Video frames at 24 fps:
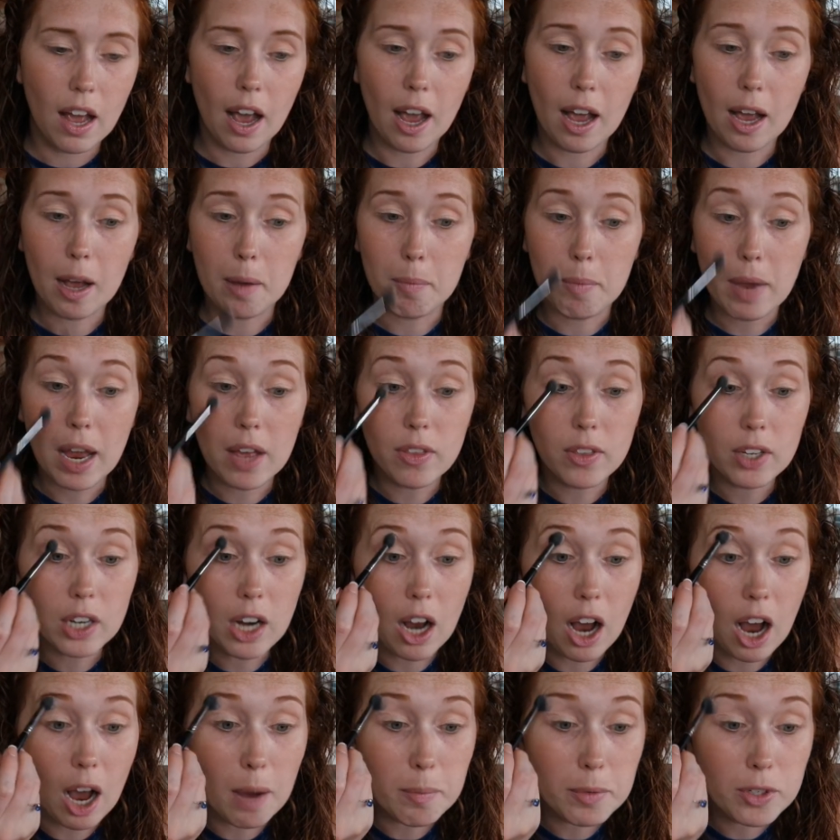And the
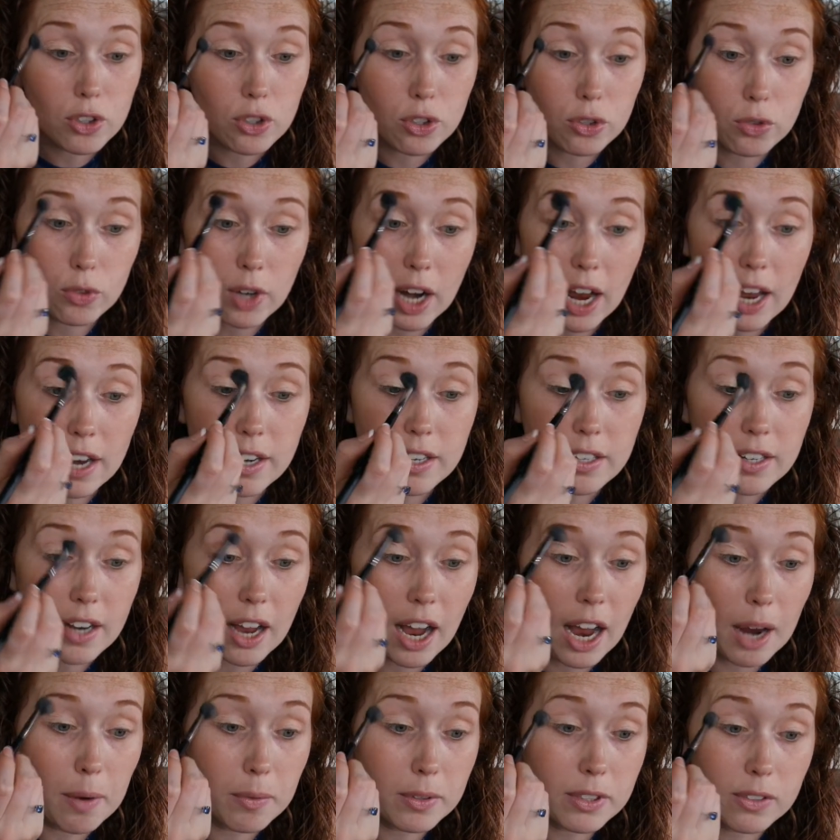common trend
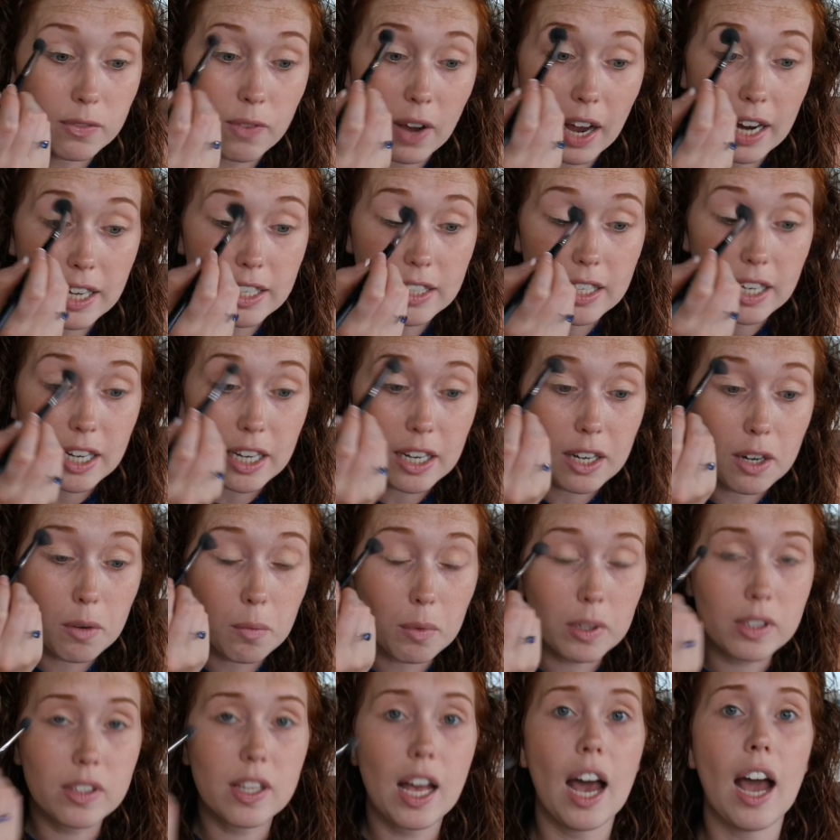I was finding
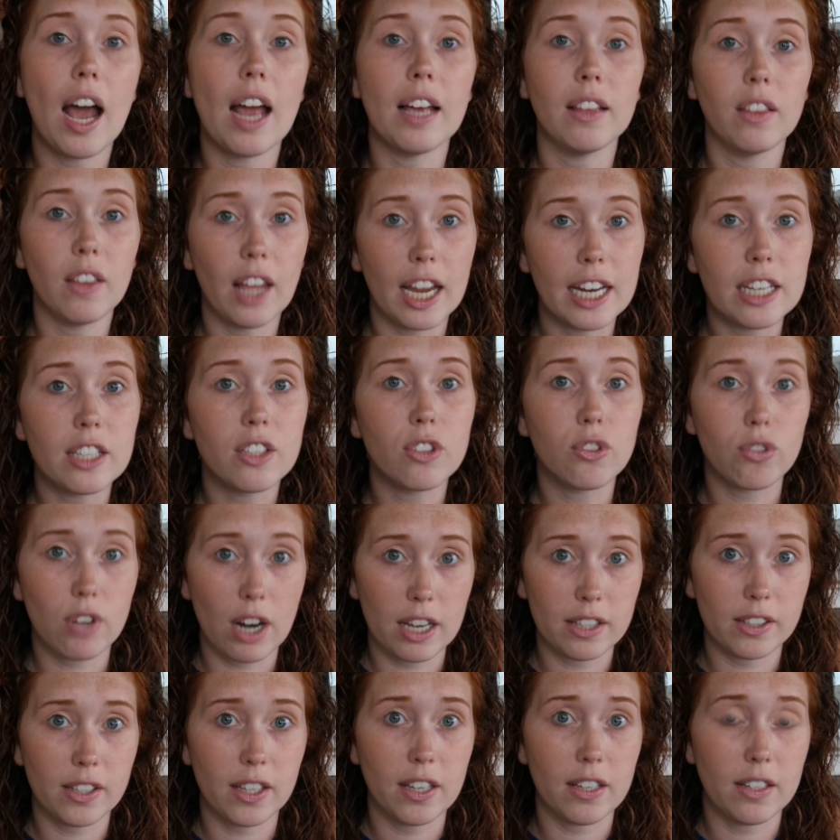was that I liked
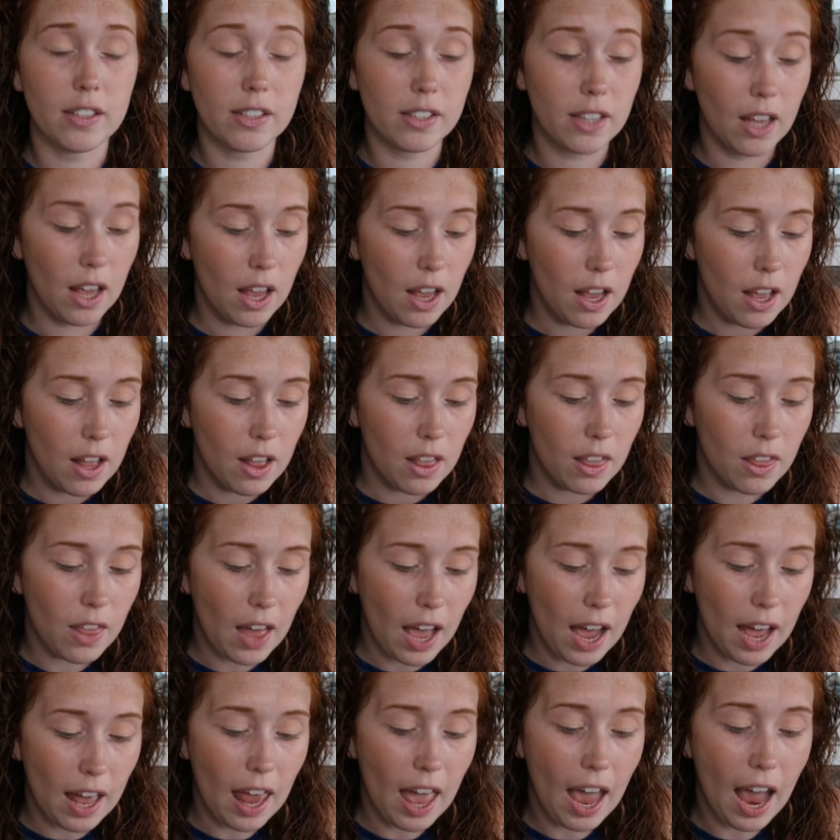dresses
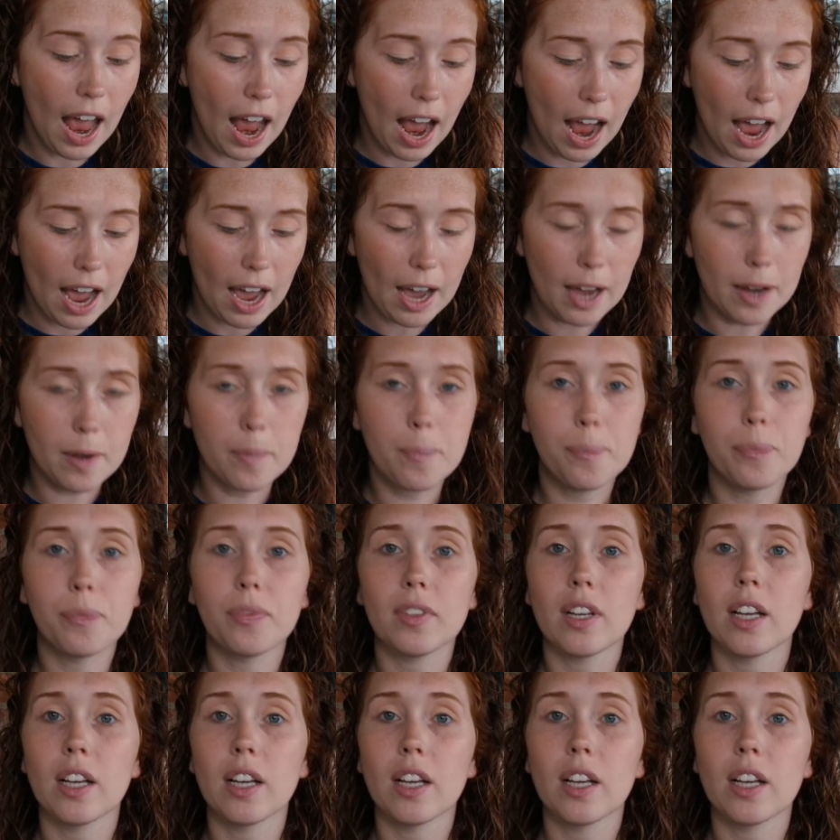that had